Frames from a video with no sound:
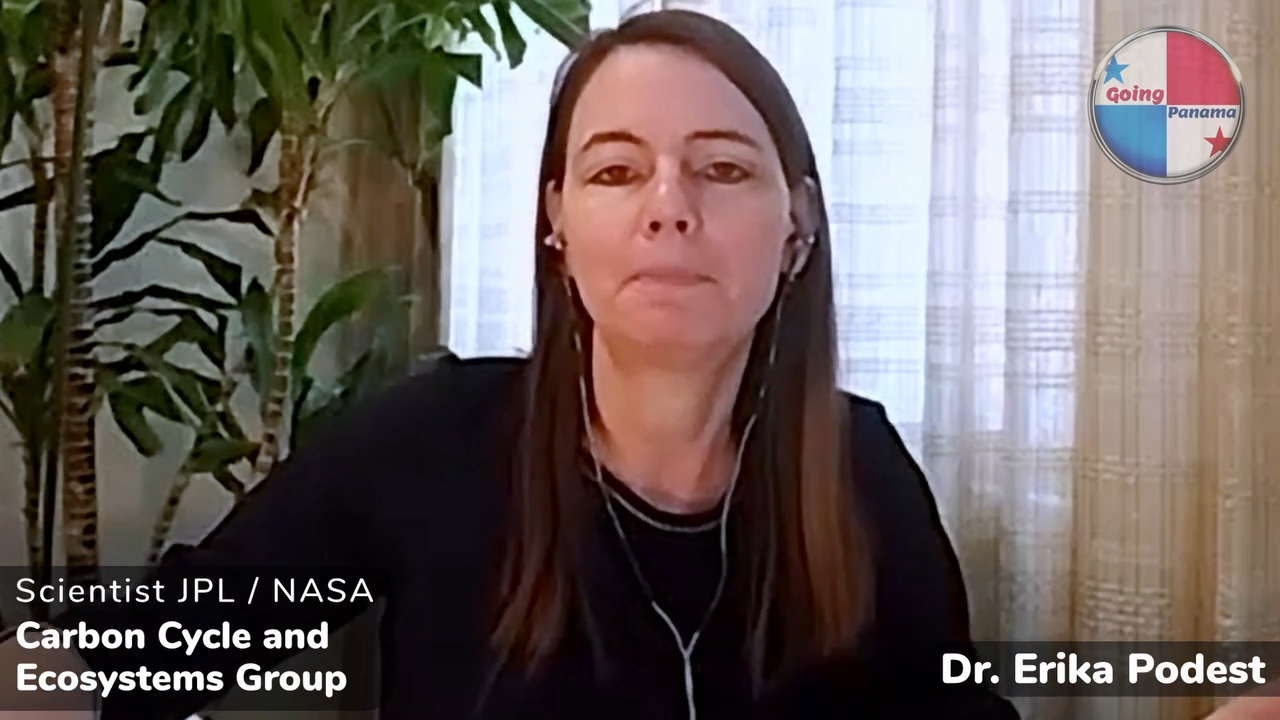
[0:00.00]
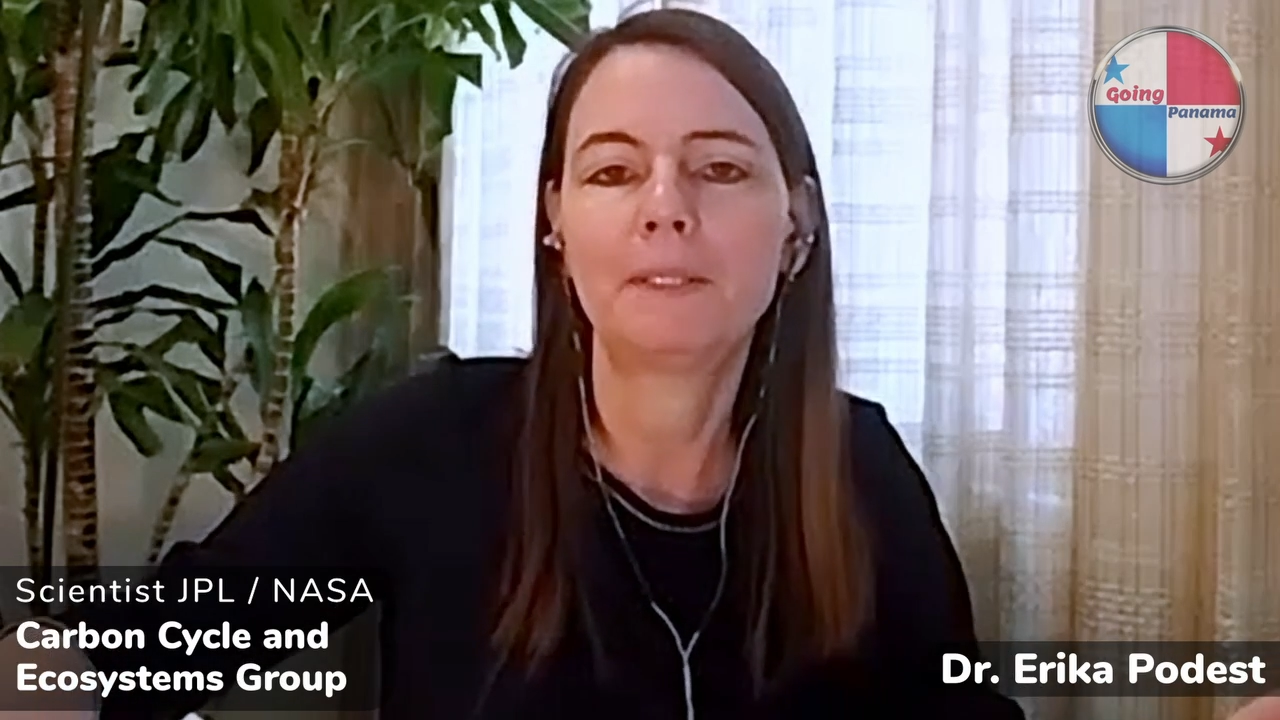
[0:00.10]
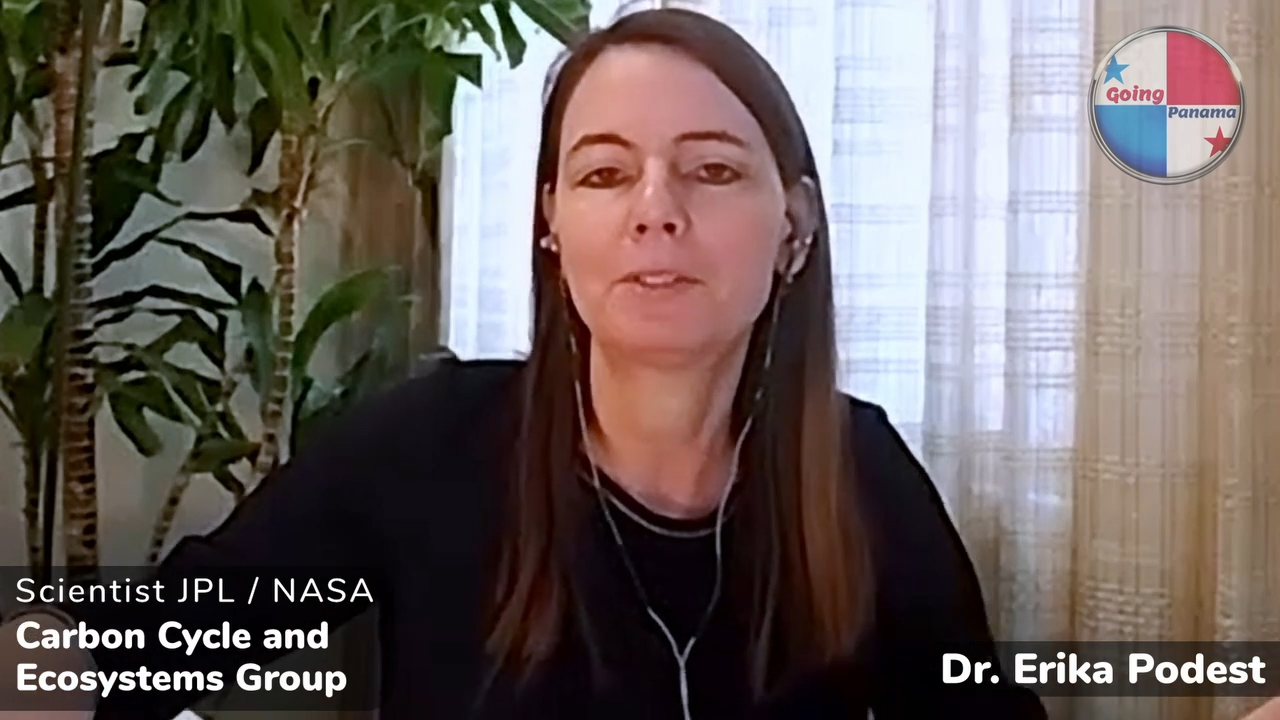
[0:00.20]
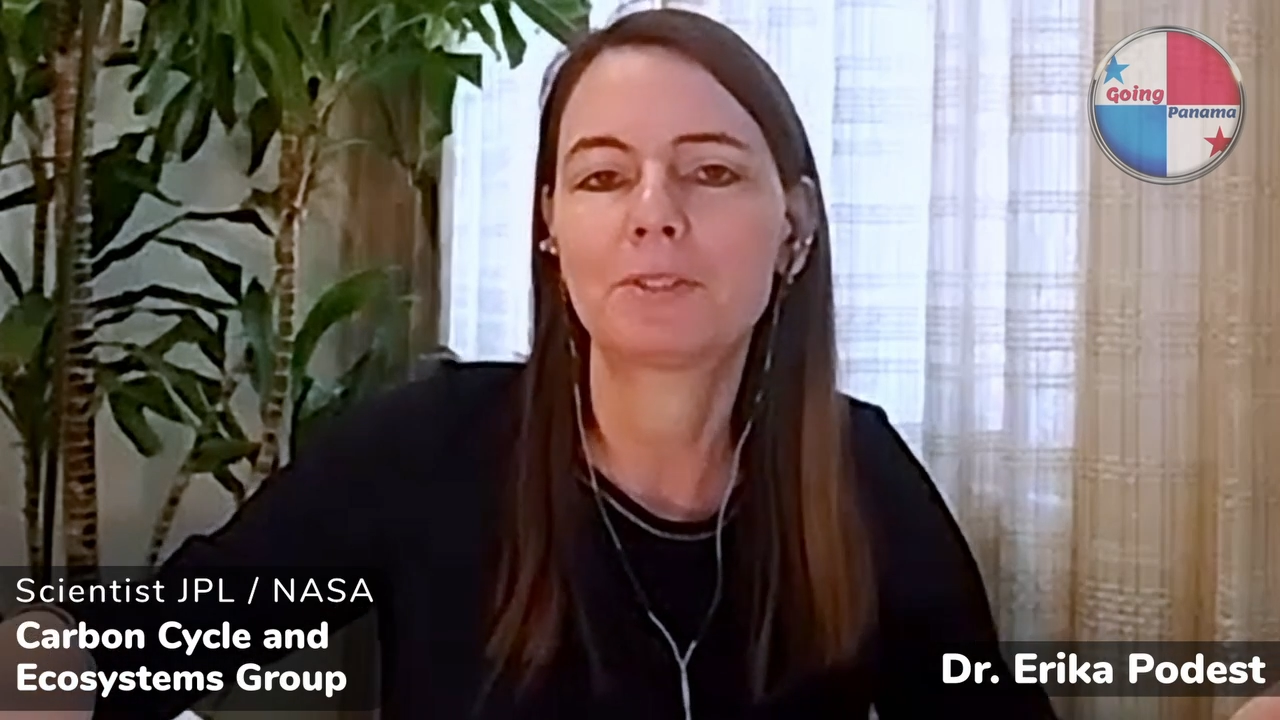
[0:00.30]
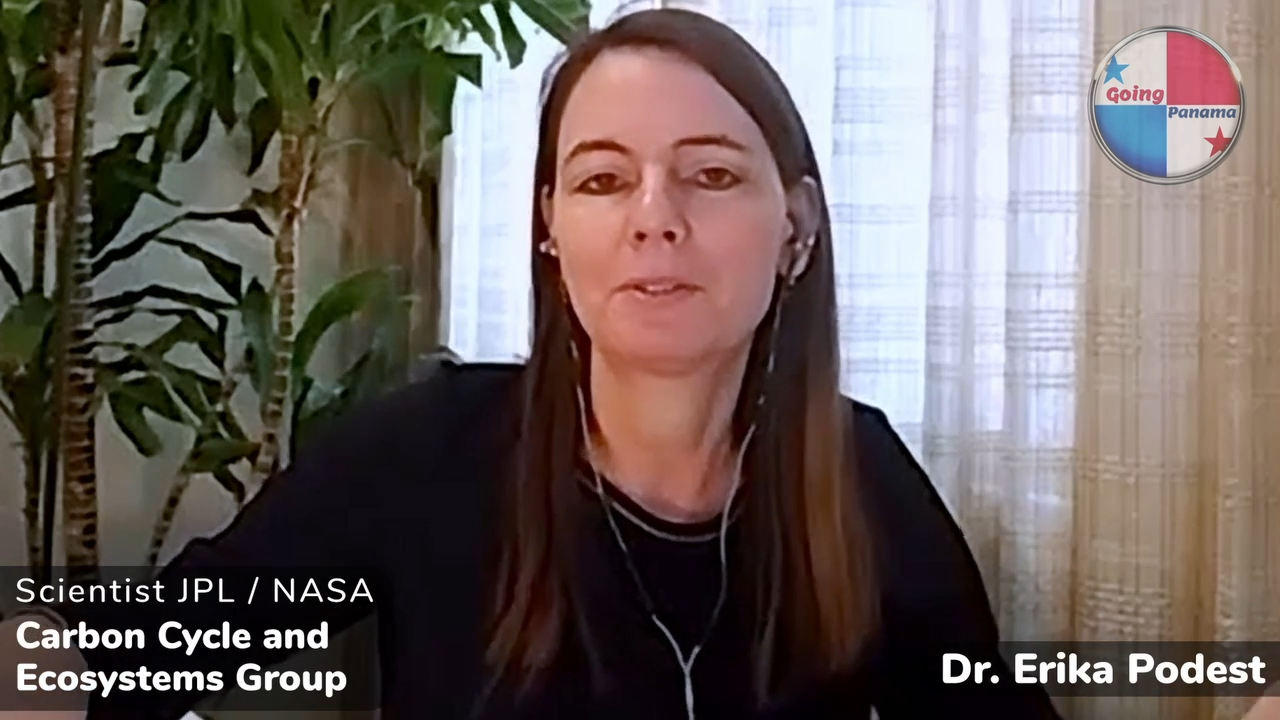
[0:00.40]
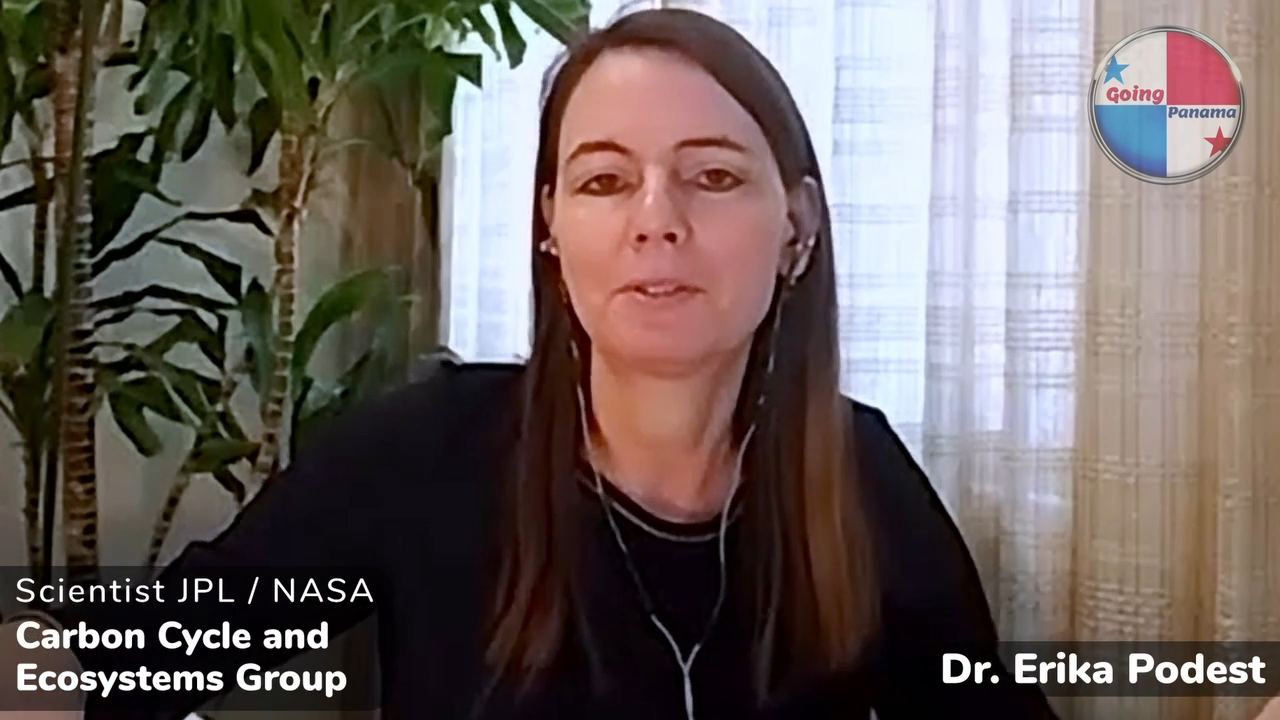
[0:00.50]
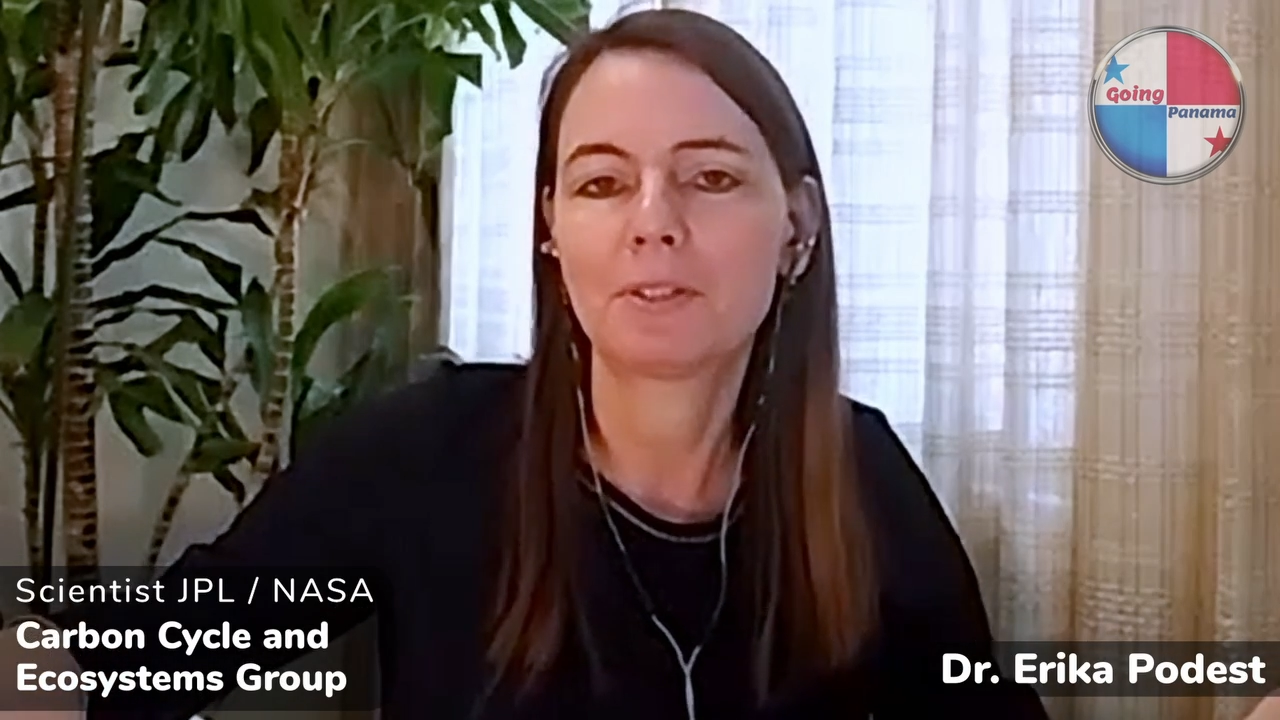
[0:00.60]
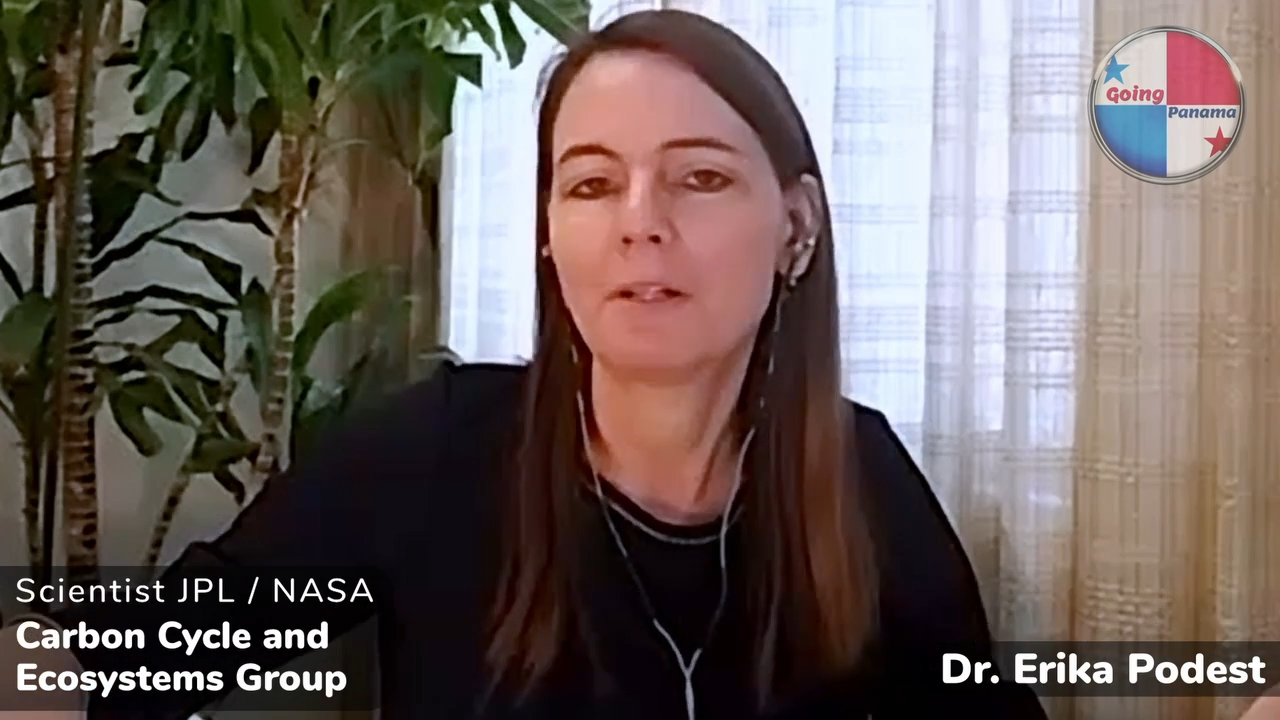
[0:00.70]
pictures